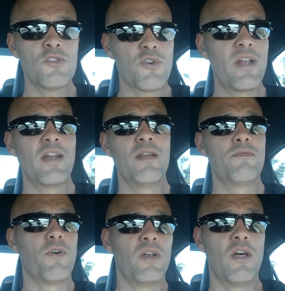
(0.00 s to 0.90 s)
Trade it
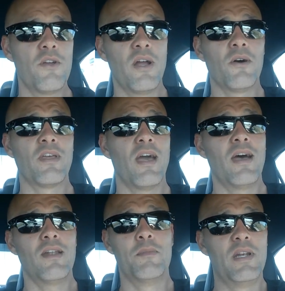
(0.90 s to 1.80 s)
in for another
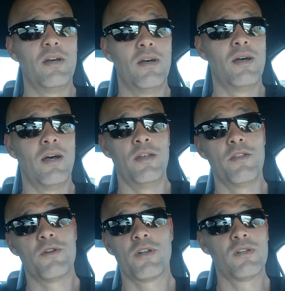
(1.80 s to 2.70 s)
Hellcat, I mean
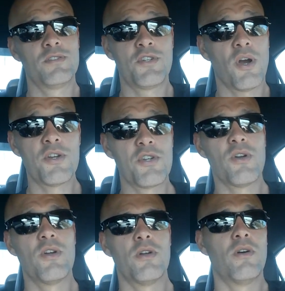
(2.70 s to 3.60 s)
another
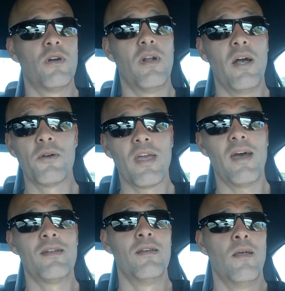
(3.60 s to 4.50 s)
Charger or
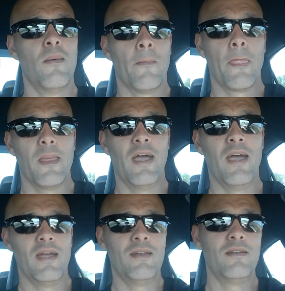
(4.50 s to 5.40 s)
Hellcat,
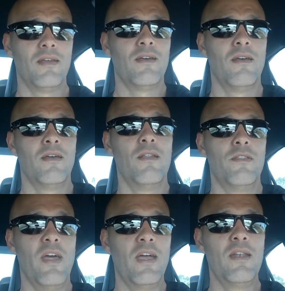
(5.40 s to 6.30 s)
and
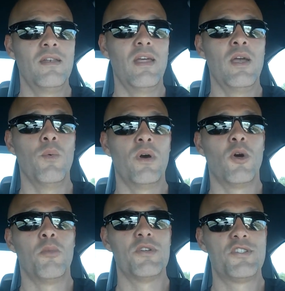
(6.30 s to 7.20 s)
then it would
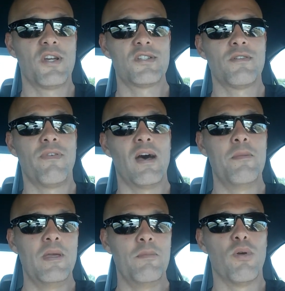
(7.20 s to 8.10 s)
almost
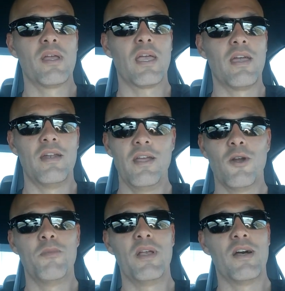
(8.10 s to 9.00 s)
justify me bringing it
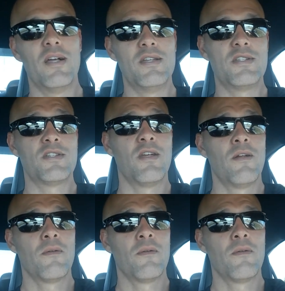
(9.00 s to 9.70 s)
here, because